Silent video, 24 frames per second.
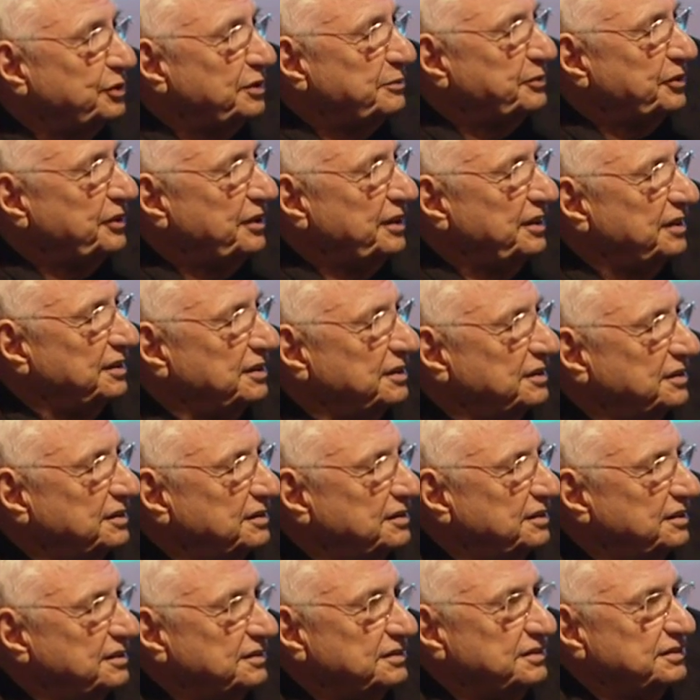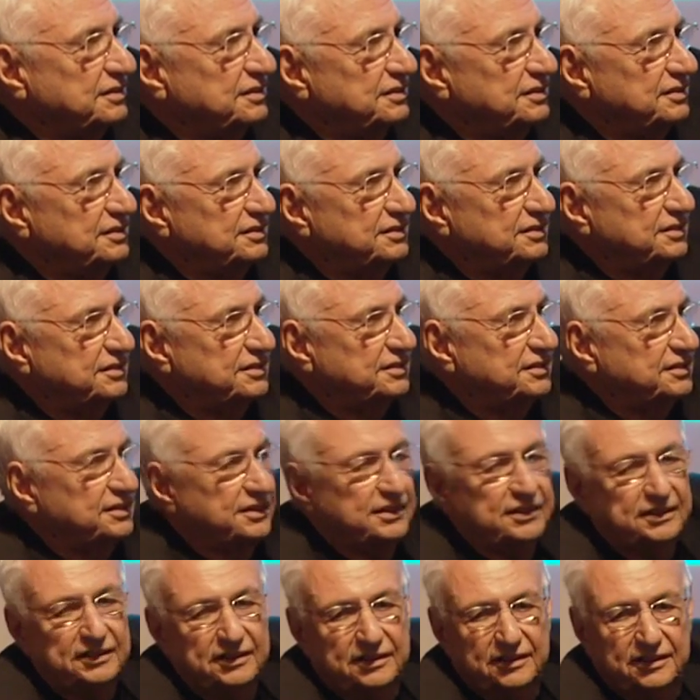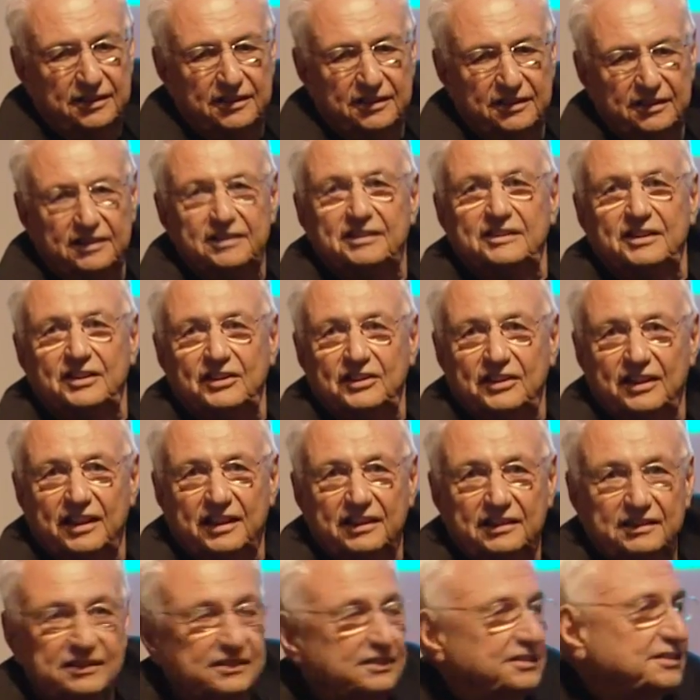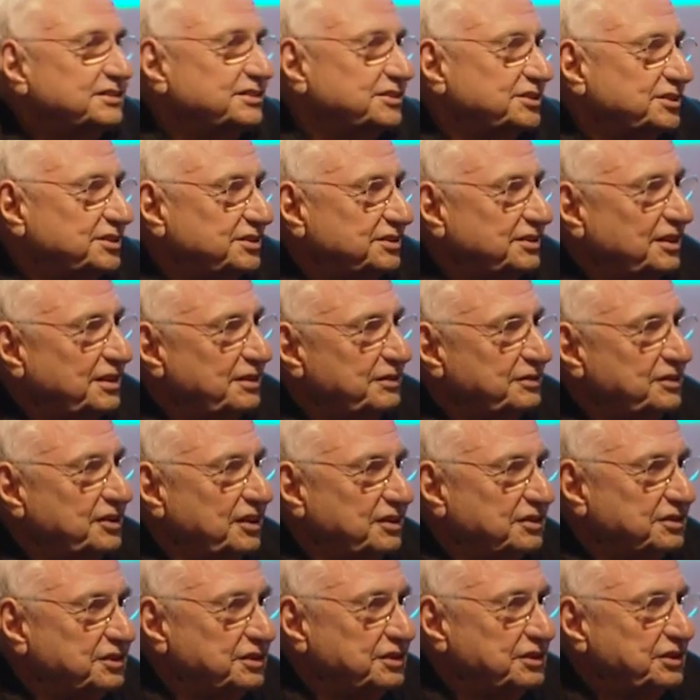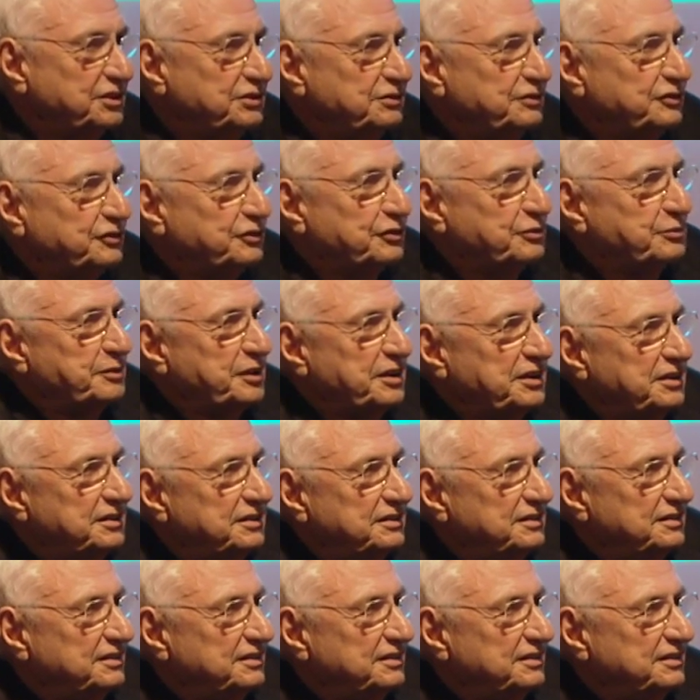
put up your hand, architects. Okay. Well, I'll talk to you for a minute.